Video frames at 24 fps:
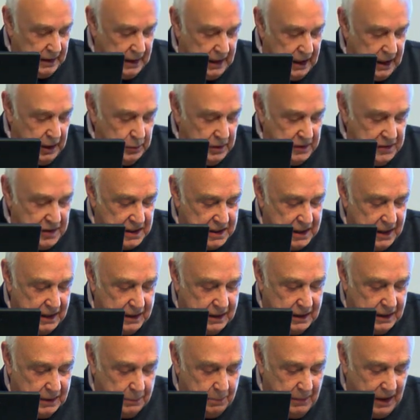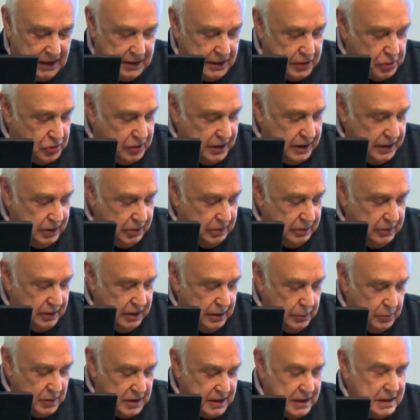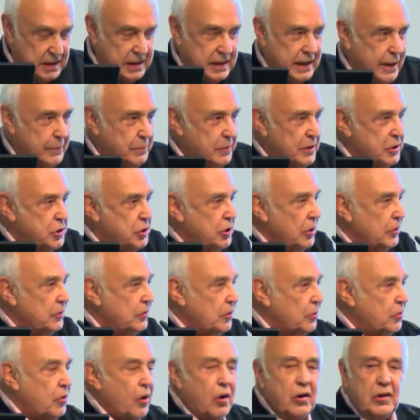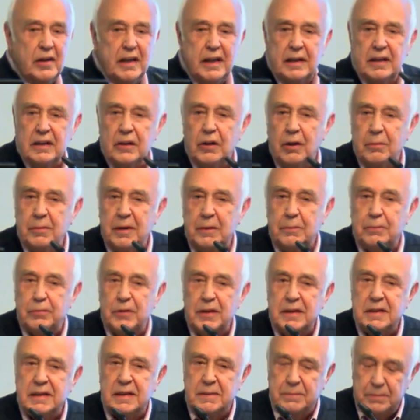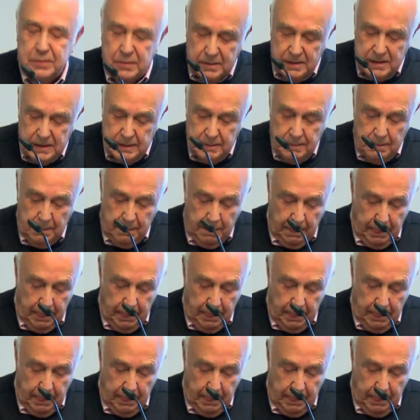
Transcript: He would have said that monetary union was established on the wrong economic principles.